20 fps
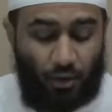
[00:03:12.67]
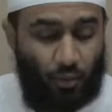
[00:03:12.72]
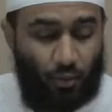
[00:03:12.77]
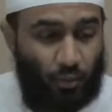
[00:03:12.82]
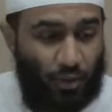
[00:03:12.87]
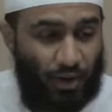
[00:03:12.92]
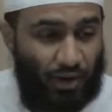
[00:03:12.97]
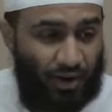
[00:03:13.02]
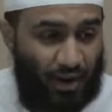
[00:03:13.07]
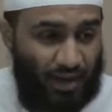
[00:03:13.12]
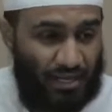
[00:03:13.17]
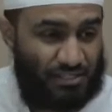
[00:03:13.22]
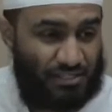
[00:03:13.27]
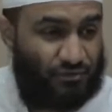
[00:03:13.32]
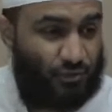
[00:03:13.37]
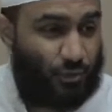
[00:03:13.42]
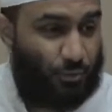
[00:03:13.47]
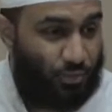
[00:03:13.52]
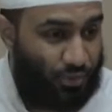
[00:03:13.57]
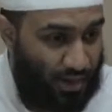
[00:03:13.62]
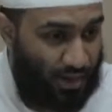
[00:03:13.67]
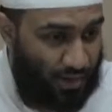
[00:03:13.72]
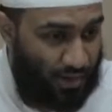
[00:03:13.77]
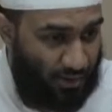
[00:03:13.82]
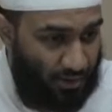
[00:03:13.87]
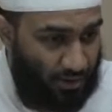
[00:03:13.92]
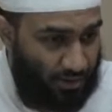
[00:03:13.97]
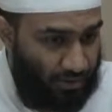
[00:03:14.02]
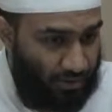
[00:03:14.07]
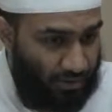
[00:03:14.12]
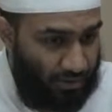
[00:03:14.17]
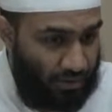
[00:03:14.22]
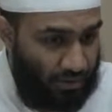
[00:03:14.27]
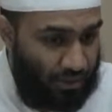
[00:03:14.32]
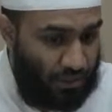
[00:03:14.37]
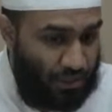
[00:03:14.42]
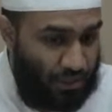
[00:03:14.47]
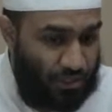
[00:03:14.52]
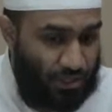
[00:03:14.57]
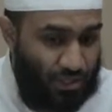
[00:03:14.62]
Whereas for prayer,
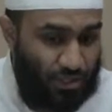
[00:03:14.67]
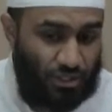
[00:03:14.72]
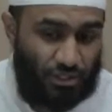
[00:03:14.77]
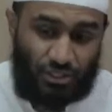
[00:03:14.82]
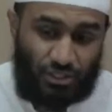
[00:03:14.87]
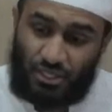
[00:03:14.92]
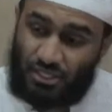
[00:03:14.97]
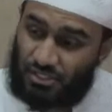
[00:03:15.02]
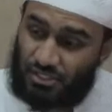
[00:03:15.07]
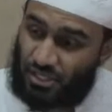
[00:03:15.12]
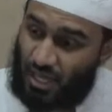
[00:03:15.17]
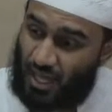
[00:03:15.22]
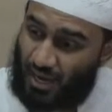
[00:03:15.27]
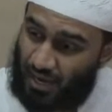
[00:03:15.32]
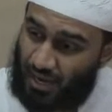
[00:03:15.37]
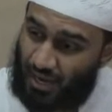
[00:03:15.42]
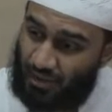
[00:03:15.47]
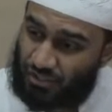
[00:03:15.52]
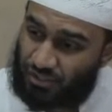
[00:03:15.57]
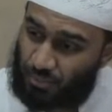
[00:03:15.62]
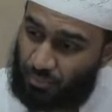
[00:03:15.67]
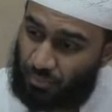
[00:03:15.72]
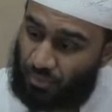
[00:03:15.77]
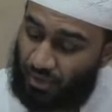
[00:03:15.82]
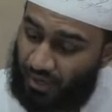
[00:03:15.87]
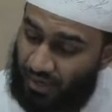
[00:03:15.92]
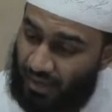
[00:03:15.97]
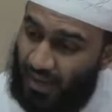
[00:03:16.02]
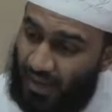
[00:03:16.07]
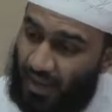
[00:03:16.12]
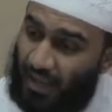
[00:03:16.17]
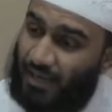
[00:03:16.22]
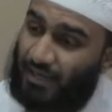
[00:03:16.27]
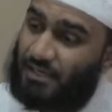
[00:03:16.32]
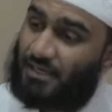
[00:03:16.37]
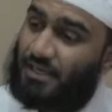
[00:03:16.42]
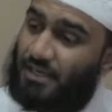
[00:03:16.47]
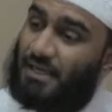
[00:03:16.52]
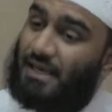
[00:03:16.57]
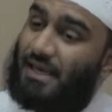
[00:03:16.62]
she is not allowed to pray
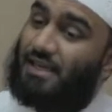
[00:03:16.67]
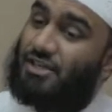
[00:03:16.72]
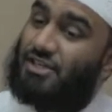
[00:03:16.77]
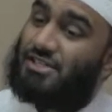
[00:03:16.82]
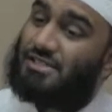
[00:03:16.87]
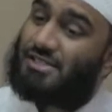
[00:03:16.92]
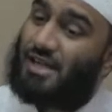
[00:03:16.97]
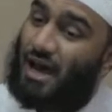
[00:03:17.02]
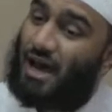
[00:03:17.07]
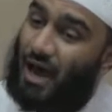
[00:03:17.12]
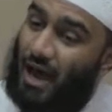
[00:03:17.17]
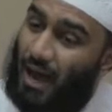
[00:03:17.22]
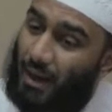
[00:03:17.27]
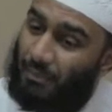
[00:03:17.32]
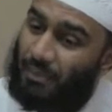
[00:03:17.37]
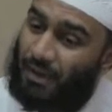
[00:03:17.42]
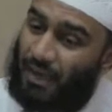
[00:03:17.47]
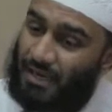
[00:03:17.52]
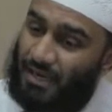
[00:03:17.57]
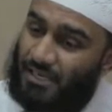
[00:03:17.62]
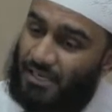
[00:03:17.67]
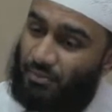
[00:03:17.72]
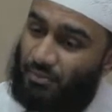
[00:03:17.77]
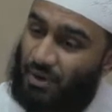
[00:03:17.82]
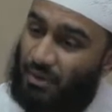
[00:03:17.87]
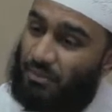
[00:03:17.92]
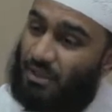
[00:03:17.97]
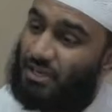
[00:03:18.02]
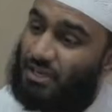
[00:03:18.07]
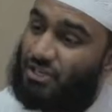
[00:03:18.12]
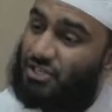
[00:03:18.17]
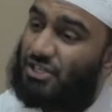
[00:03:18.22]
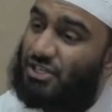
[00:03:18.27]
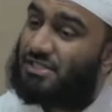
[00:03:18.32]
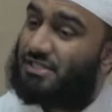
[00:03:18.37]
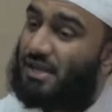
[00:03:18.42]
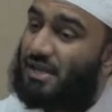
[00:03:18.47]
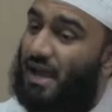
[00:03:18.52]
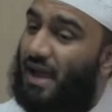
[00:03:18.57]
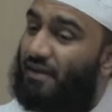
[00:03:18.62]
and she is not obligated to pray, meaning she
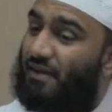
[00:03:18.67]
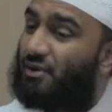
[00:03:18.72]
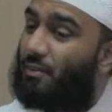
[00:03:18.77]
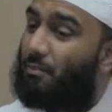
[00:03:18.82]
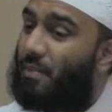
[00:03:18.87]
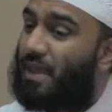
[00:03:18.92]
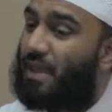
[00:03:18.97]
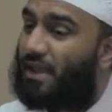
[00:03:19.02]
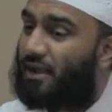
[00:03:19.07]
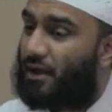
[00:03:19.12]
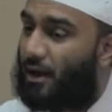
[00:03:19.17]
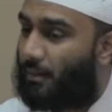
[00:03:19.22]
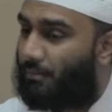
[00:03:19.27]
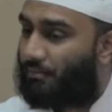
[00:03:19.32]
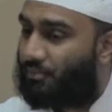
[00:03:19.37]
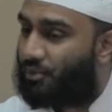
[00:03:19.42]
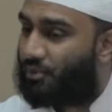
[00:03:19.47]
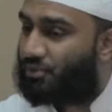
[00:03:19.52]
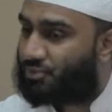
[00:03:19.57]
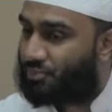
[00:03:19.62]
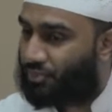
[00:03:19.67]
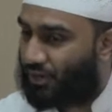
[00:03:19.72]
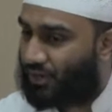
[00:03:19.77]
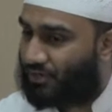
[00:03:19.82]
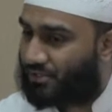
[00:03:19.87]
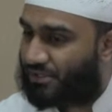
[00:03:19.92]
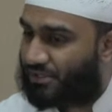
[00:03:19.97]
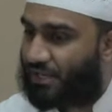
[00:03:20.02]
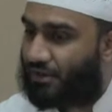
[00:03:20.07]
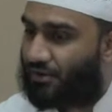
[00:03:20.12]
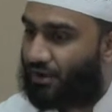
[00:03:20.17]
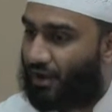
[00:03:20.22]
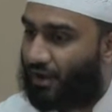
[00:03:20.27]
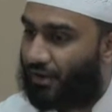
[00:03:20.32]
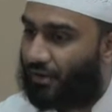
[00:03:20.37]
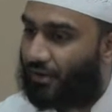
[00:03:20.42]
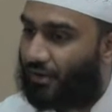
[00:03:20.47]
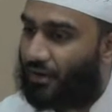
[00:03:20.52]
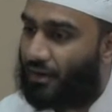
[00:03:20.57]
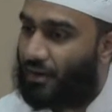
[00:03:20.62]
does not have to make up those prayers later
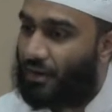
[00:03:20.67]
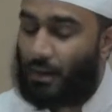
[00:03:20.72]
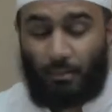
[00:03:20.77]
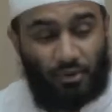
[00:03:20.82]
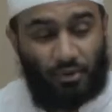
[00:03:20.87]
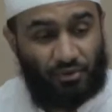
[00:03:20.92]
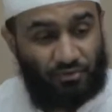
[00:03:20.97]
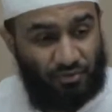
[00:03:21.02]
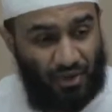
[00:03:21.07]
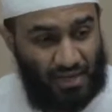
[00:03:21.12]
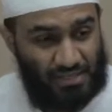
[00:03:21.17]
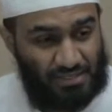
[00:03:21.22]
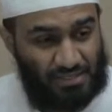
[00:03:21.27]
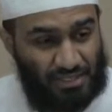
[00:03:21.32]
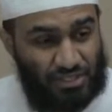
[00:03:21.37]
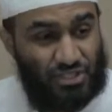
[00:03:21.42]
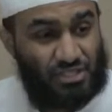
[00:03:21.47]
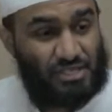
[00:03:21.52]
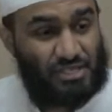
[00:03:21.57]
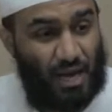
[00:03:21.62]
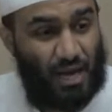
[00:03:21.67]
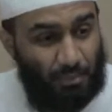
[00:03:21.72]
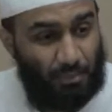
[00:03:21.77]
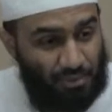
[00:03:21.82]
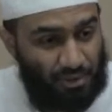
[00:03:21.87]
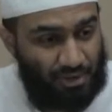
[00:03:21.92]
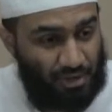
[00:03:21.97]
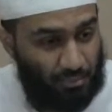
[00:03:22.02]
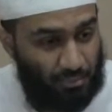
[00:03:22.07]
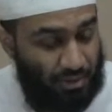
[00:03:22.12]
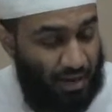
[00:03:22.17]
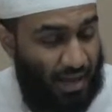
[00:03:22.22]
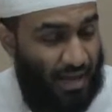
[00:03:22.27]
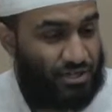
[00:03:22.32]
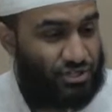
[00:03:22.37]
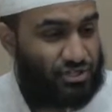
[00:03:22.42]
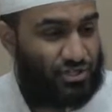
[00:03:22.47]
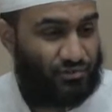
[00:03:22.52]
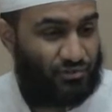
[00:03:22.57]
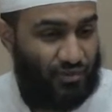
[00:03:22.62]
on. But fasting, she's
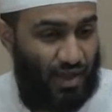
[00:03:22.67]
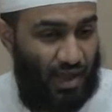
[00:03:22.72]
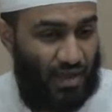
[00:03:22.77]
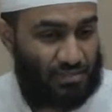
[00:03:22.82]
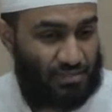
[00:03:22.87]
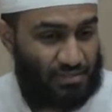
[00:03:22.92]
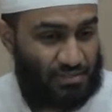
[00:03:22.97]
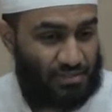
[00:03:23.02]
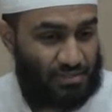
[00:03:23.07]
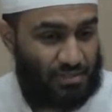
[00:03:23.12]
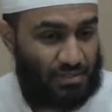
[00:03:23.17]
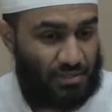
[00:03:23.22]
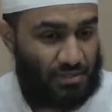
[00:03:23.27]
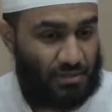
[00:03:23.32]
obliged to fast.